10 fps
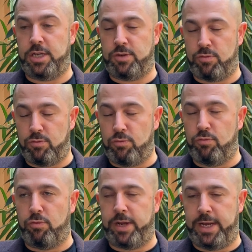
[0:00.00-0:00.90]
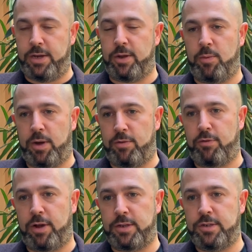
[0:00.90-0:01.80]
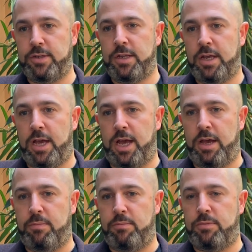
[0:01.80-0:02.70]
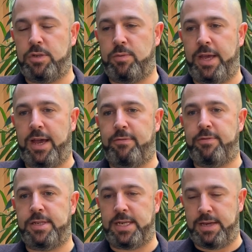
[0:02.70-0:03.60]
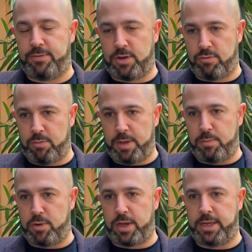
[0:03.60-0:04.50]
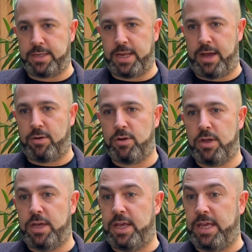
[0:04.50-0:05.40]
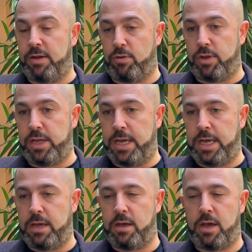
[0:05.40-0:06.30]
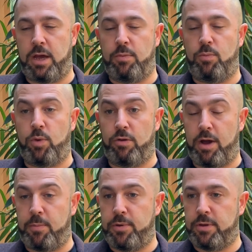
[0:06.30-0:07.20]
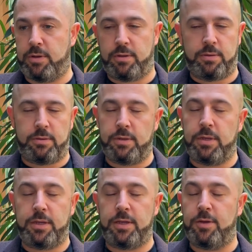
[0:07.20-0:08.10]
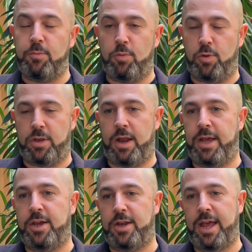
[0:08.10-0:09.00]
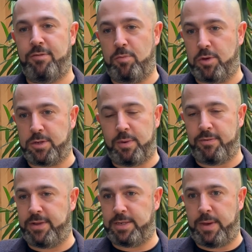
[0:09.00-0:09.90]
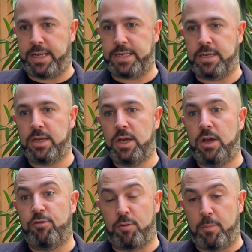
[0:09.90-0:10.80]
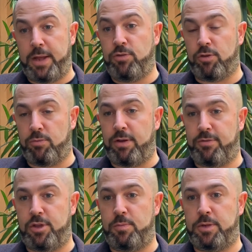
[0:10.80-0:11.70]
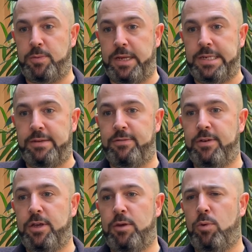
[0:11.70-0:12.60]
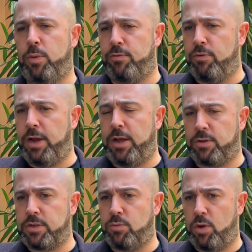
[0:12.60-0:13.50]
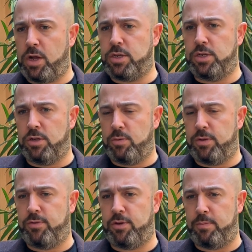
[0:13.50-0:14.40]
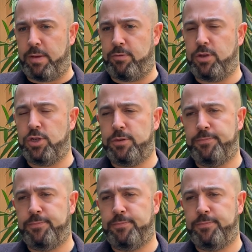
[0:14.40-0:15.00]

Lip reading: is really doing well for us. So we have significant repeat bookings now, year on year. We're up more than I could ever possibly have expected from a bedroom revenue perspective. But we've really got some work to do with food and beverage.